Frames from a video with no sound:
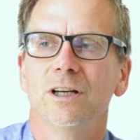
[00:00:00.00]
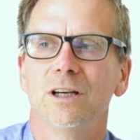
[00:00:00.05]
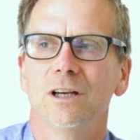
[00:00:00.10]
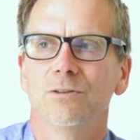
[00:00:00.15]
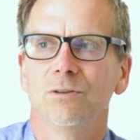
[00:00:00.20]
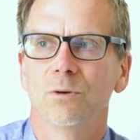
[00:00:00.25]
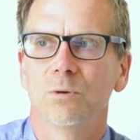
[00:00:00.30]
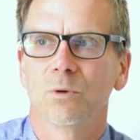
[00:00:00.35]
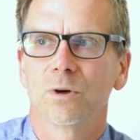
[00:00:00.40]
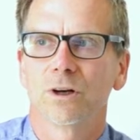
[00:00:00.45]

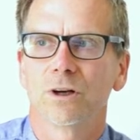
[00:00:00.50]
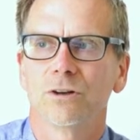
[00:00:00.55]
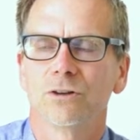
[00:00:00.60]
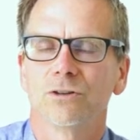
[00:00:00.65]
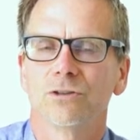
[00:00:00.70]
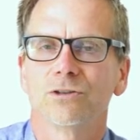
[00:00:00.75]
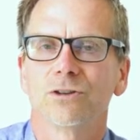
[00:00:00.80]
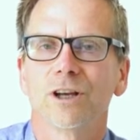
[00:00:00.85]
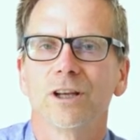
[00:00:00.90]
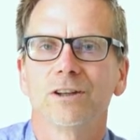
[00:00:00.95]
if you want to
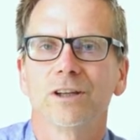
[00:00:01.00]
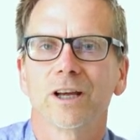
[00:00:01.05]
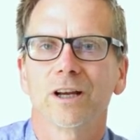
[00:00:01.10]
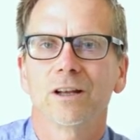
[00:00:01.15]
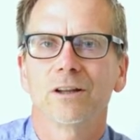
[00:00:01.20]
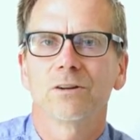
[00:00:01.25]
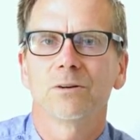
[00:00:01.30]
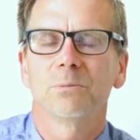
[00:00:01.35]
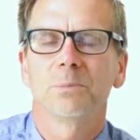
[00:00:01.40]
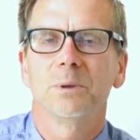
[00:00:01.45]
understand that a
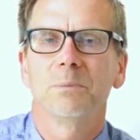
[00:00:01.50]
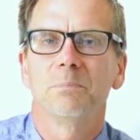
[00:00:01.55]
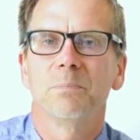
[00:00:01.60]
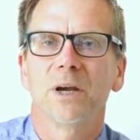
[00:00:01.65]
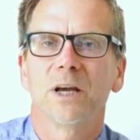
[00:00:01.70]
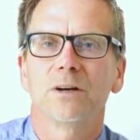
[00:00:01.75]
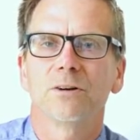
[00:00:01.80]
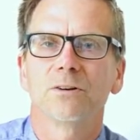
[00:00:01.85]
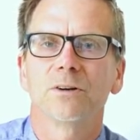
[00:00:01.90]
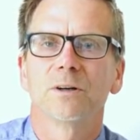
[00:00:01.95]
little bit
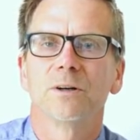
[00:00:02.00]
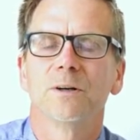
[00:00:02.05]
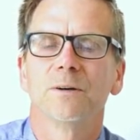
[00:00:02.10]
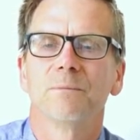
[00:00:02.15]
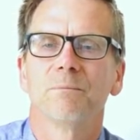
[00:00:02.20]
better.